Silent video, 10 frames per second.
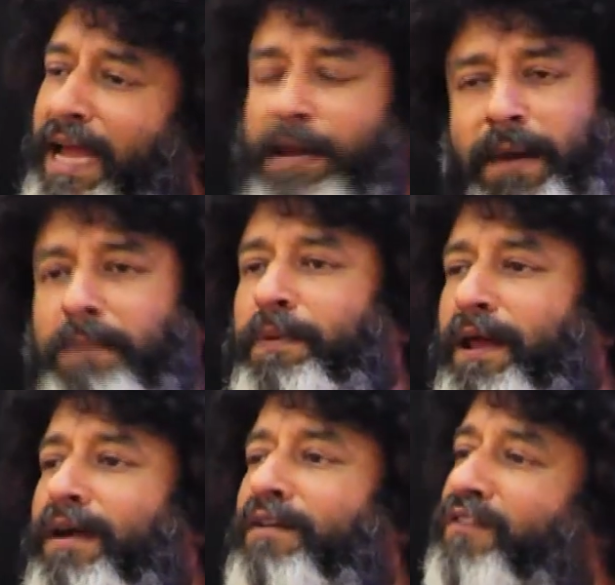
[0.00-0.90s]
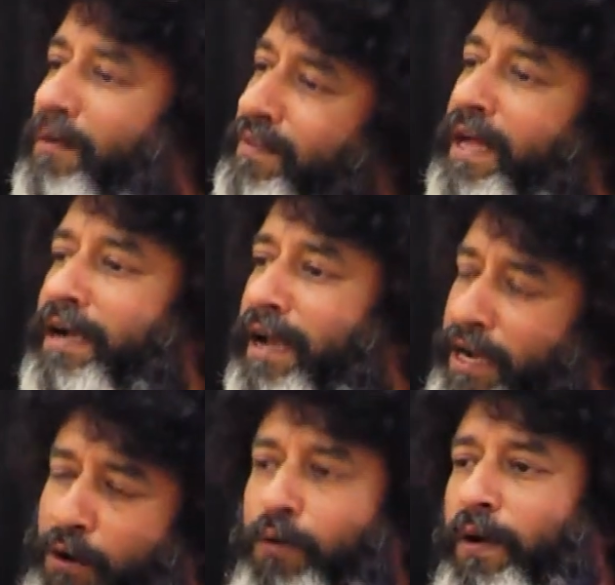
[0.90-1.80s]
And my prayer from that
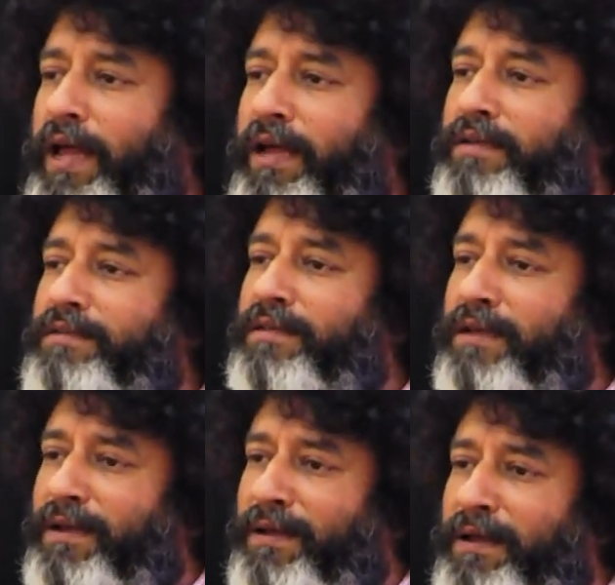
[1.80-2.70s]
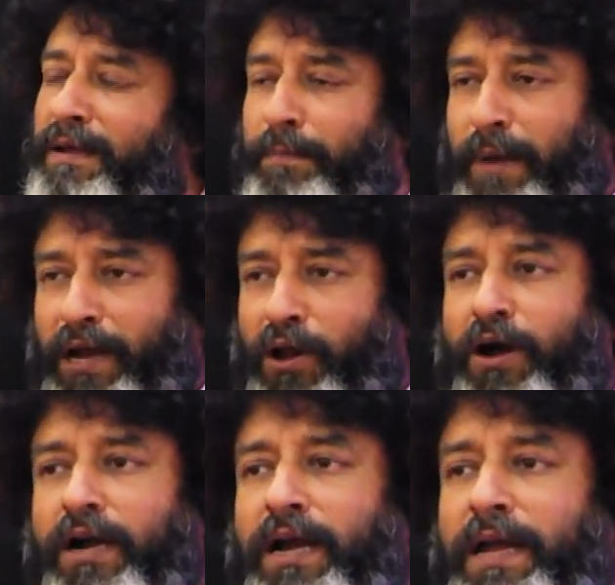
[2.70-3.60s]
day to today is, my
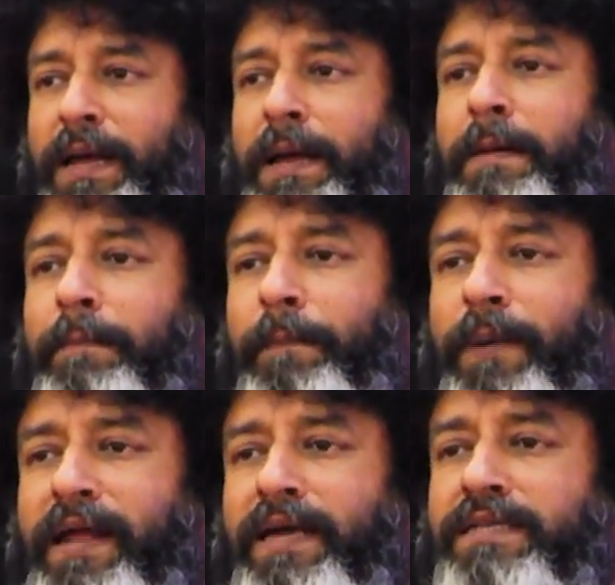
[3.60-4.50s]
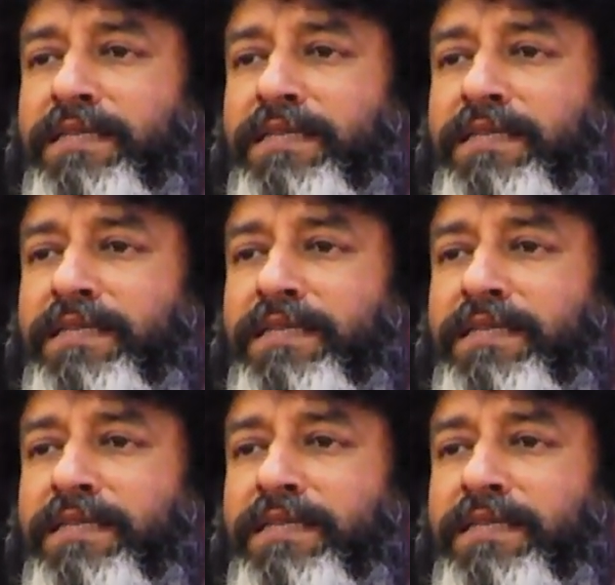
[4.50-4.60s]
Lord, please